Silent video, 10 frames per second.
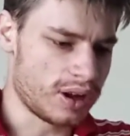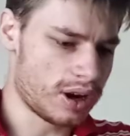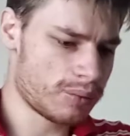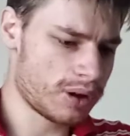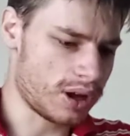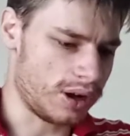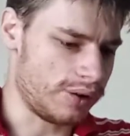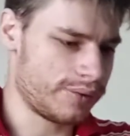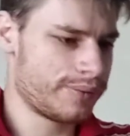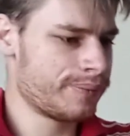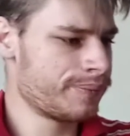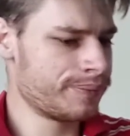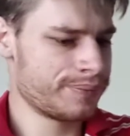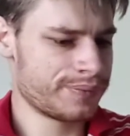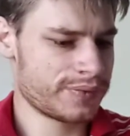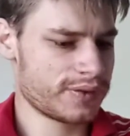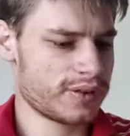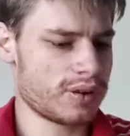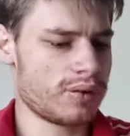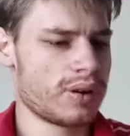Here we go.
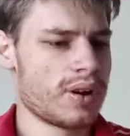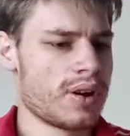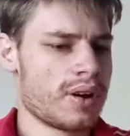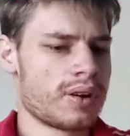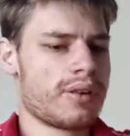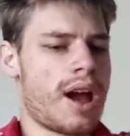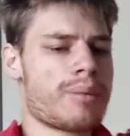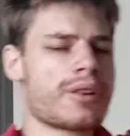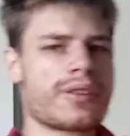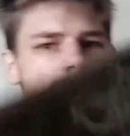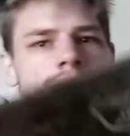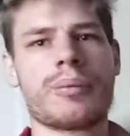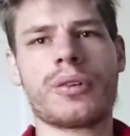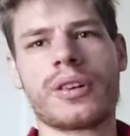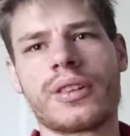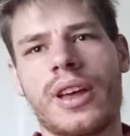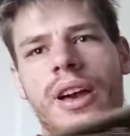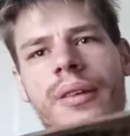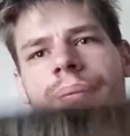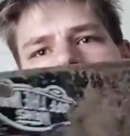So grab your skateboard
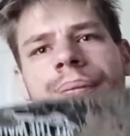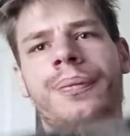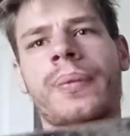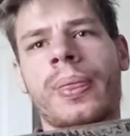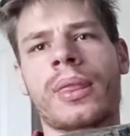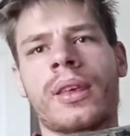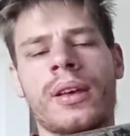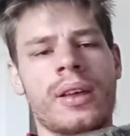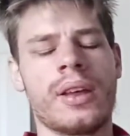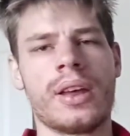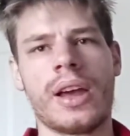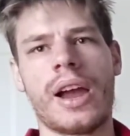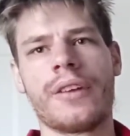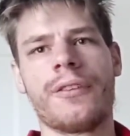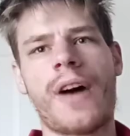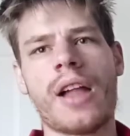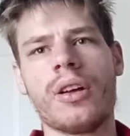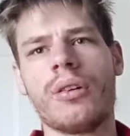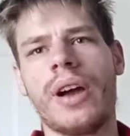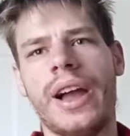deck and
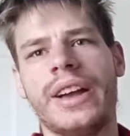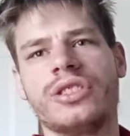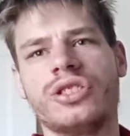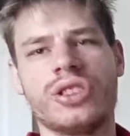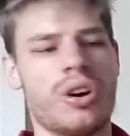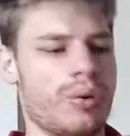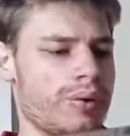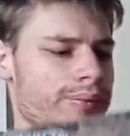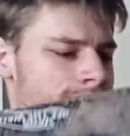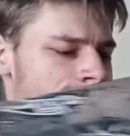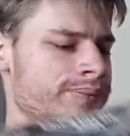follow as shown.